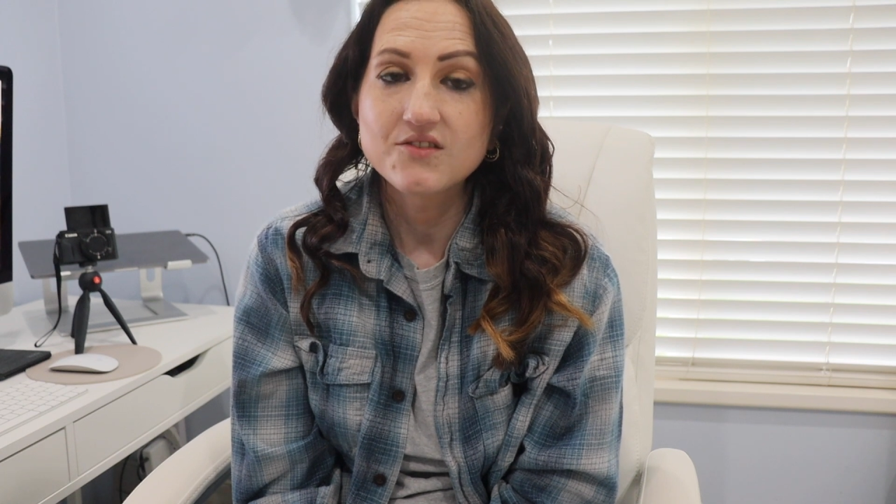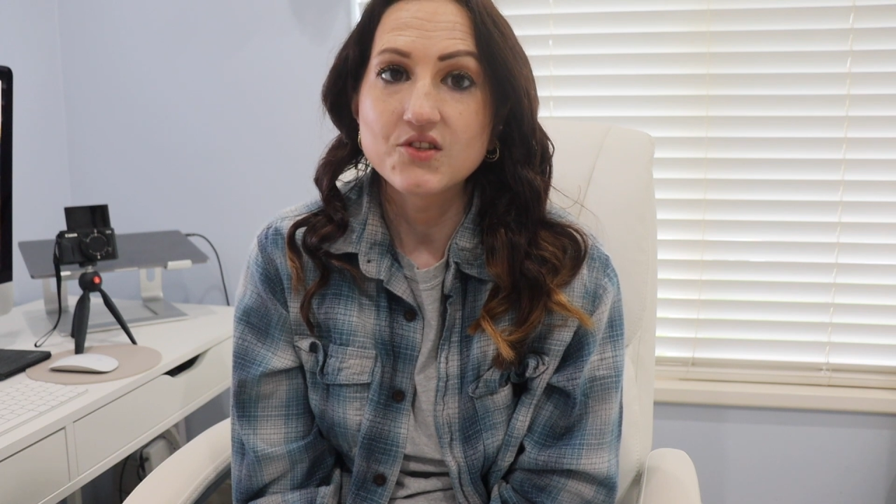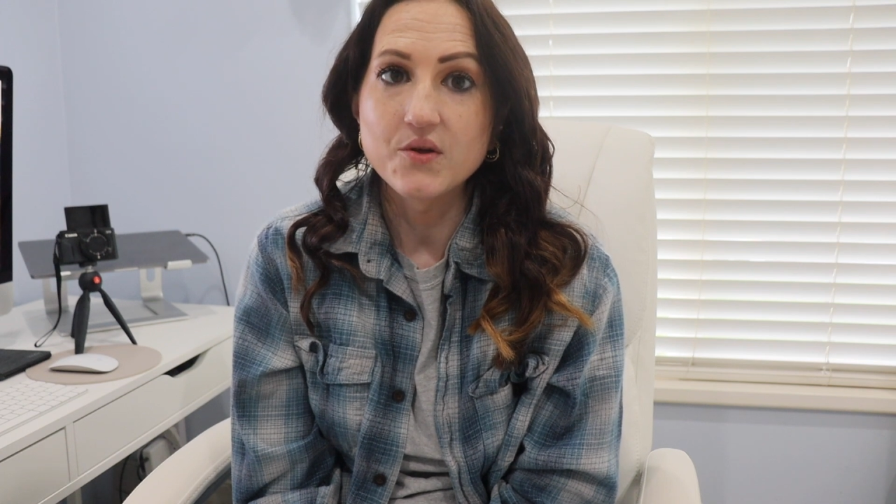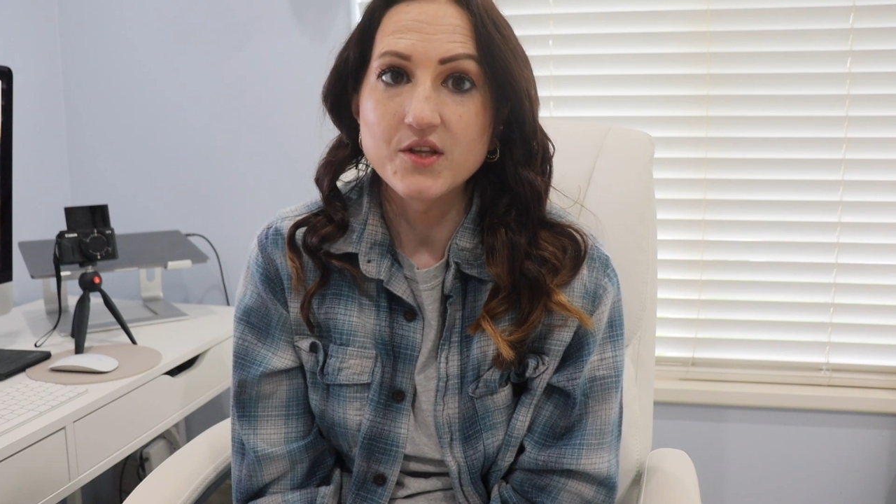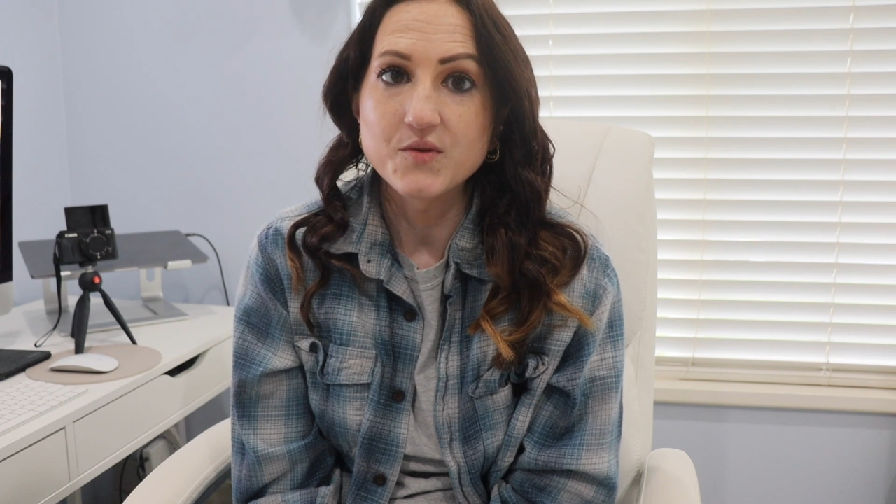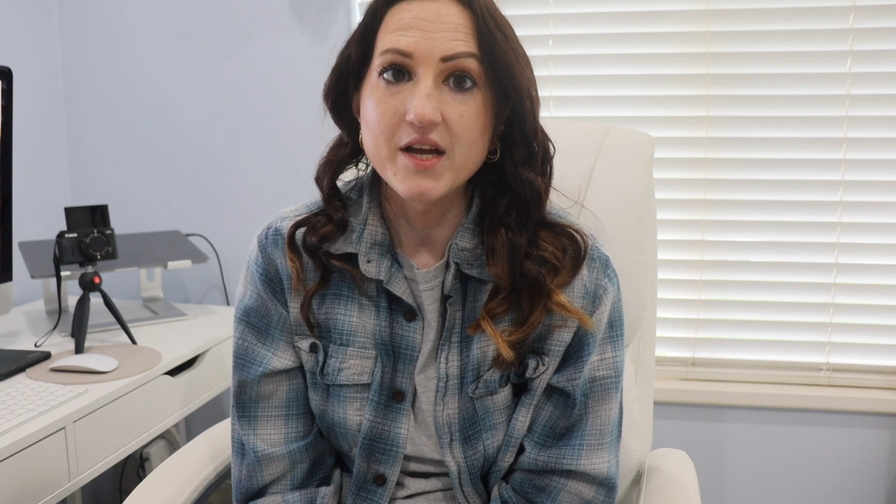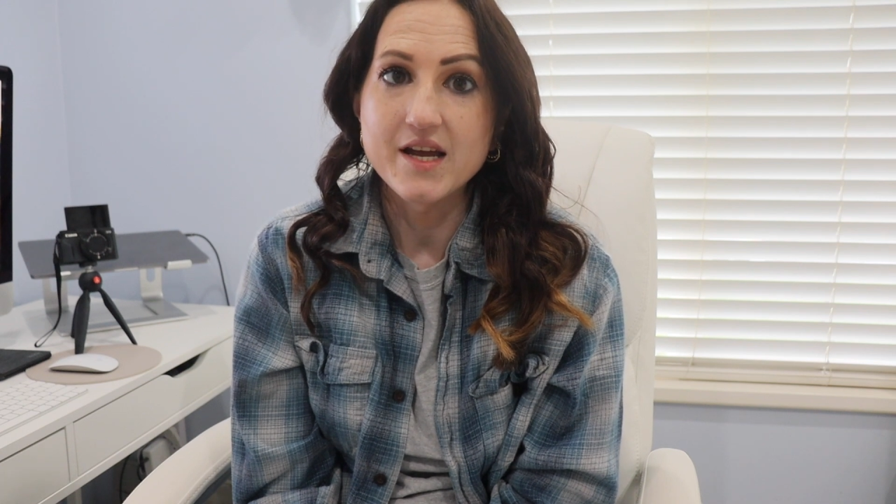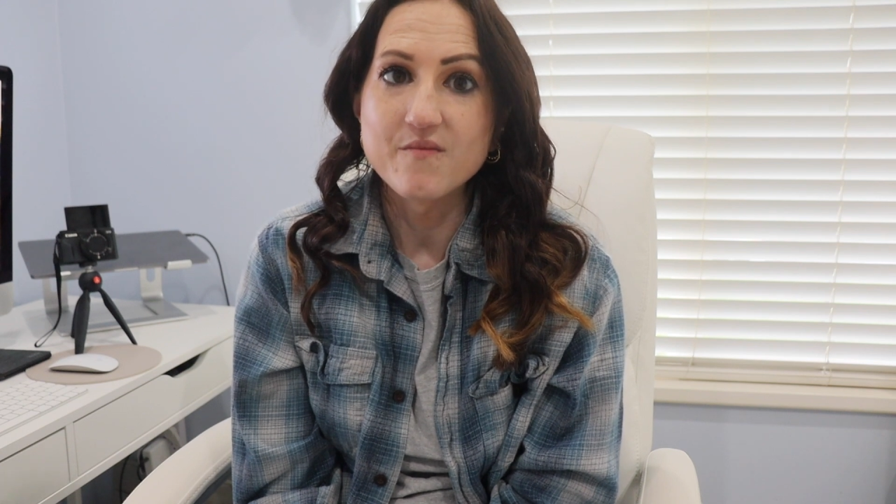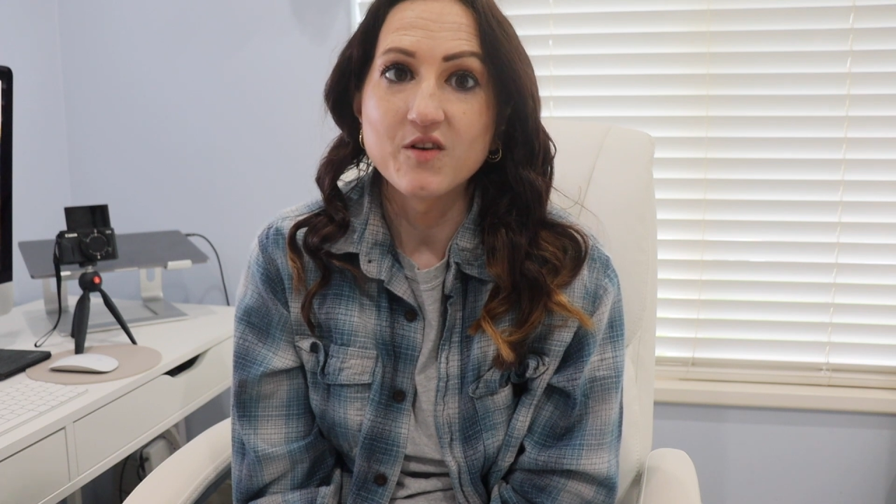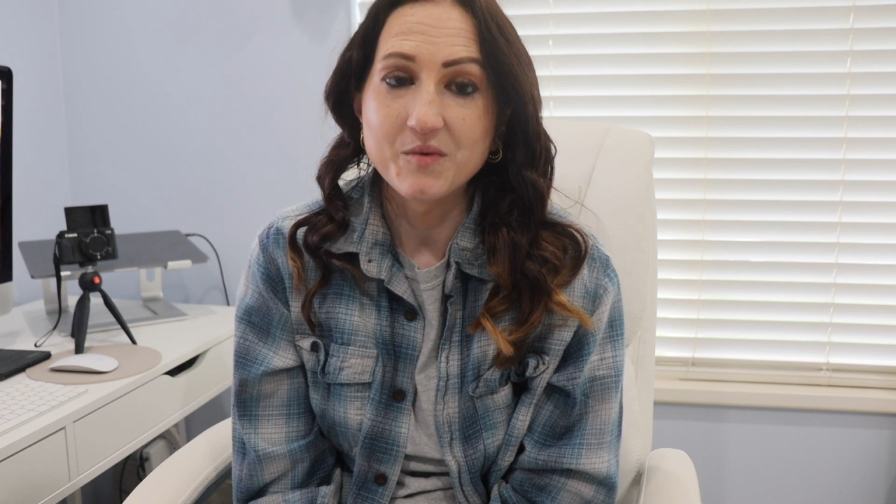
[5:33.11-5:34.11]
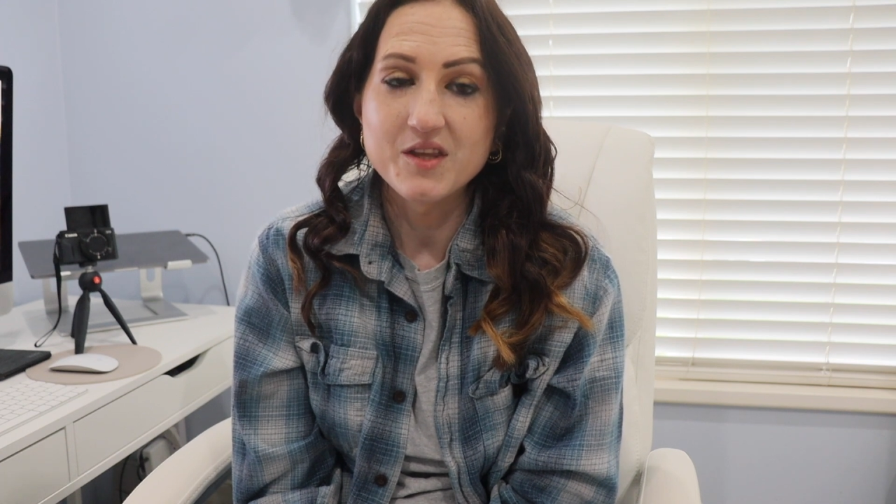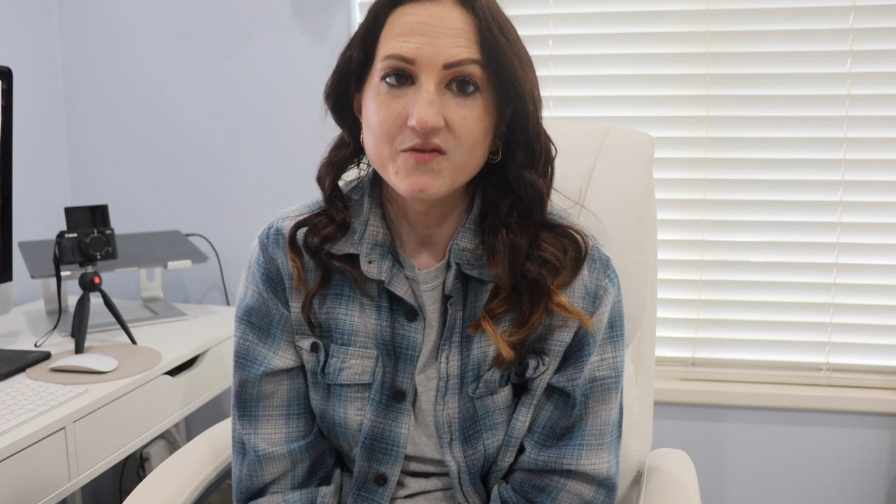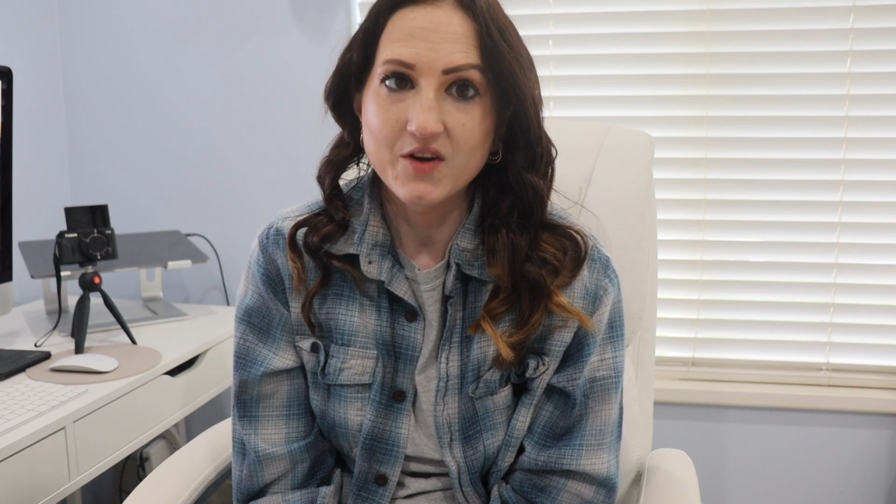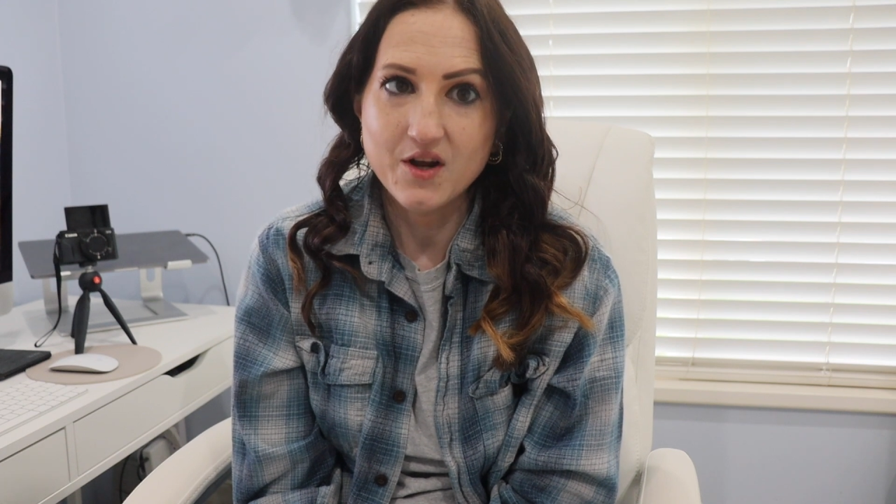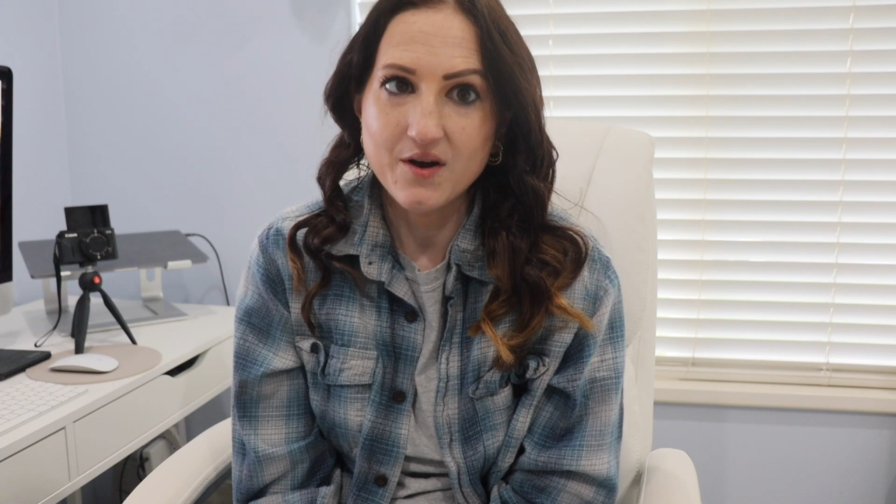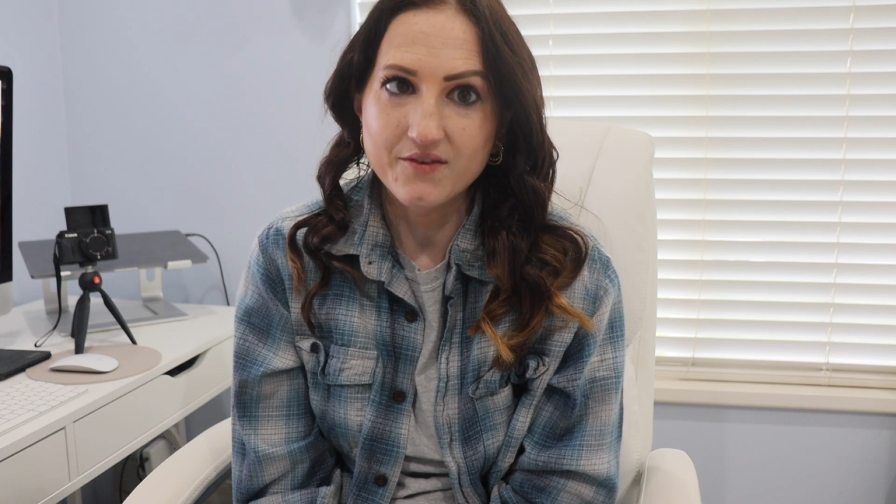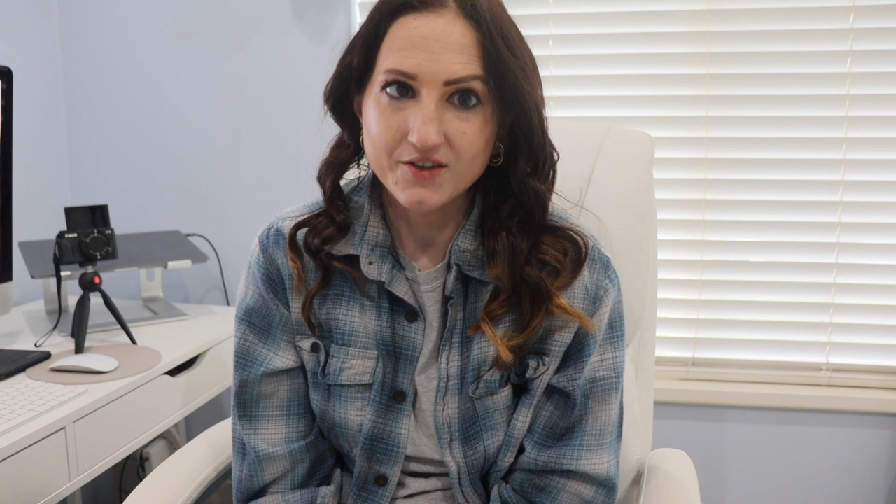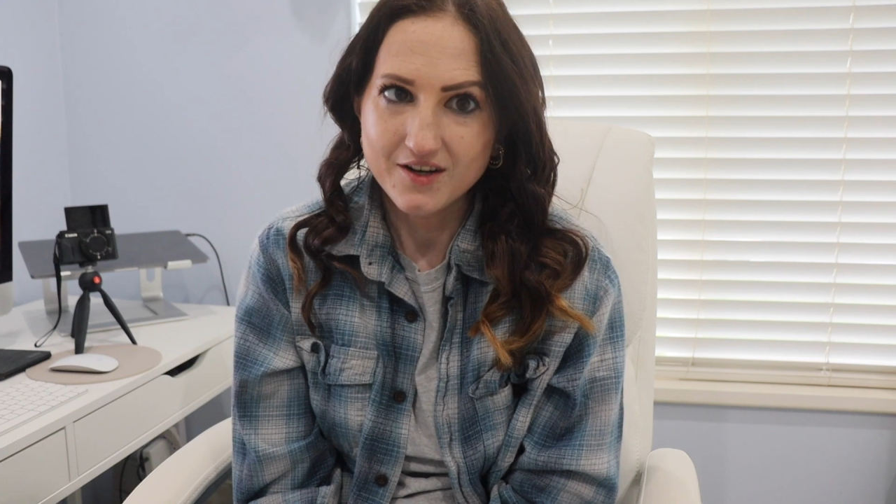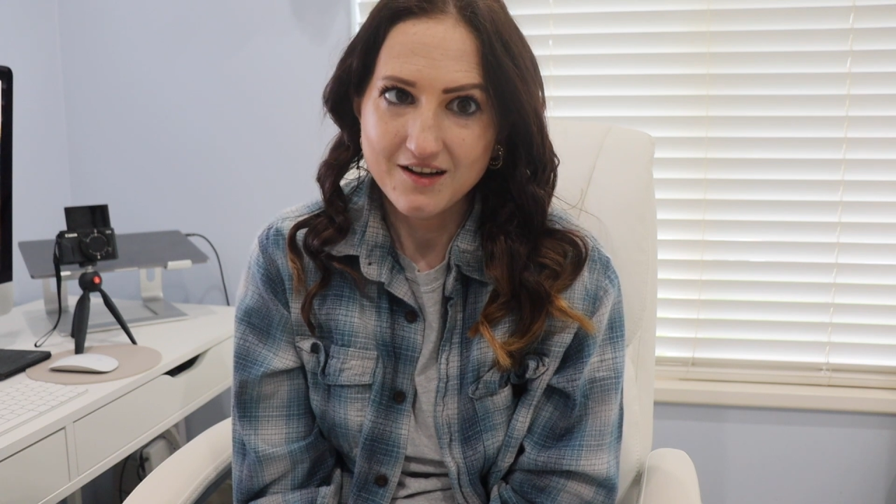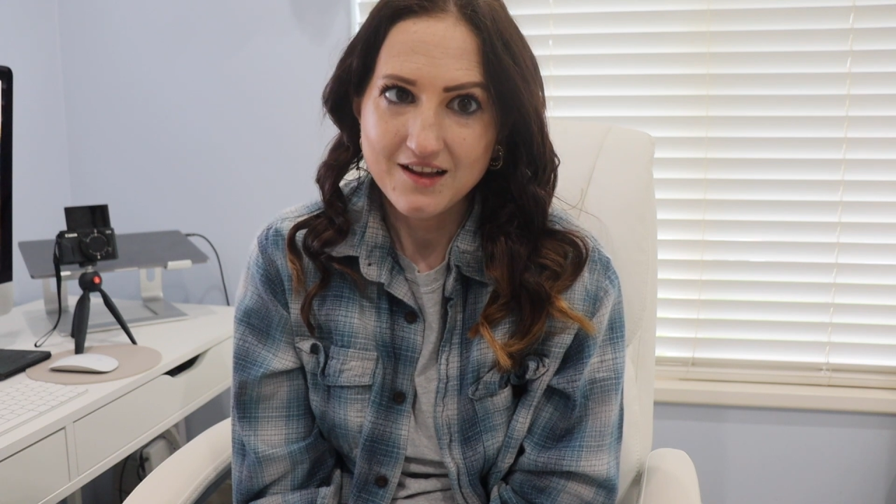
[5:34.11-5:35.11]
So that's why I'm filming this video.
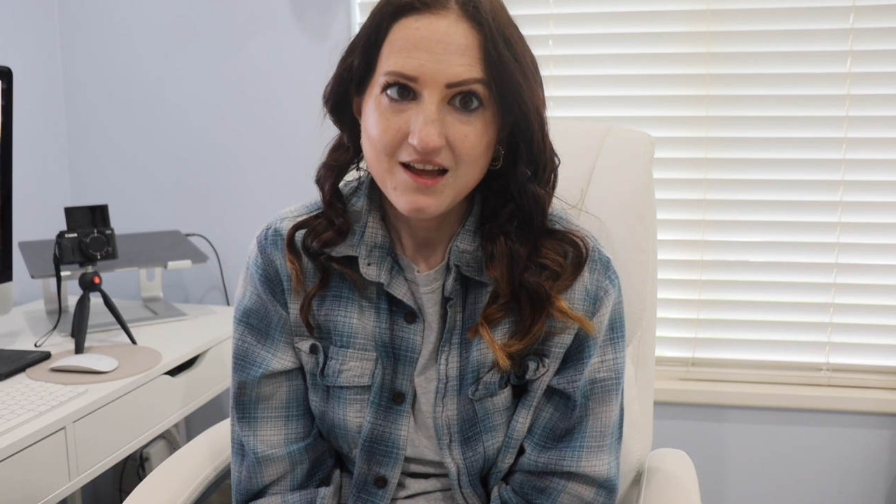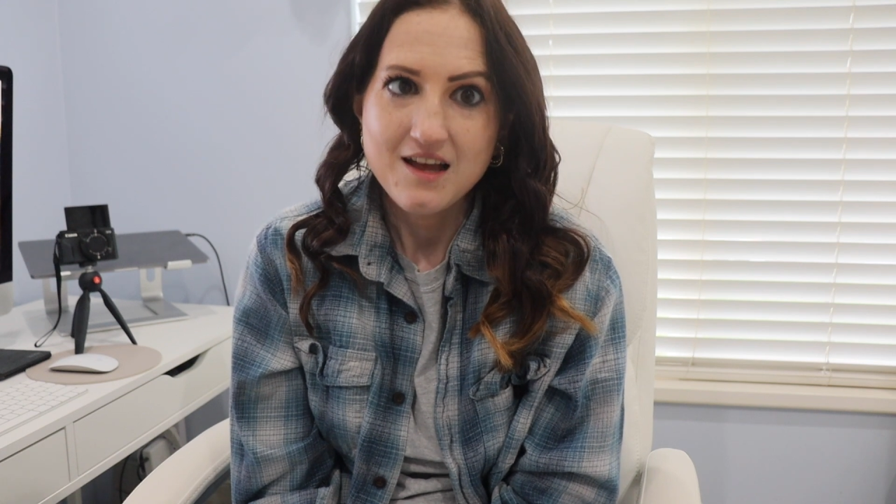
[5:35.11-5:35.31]
After all,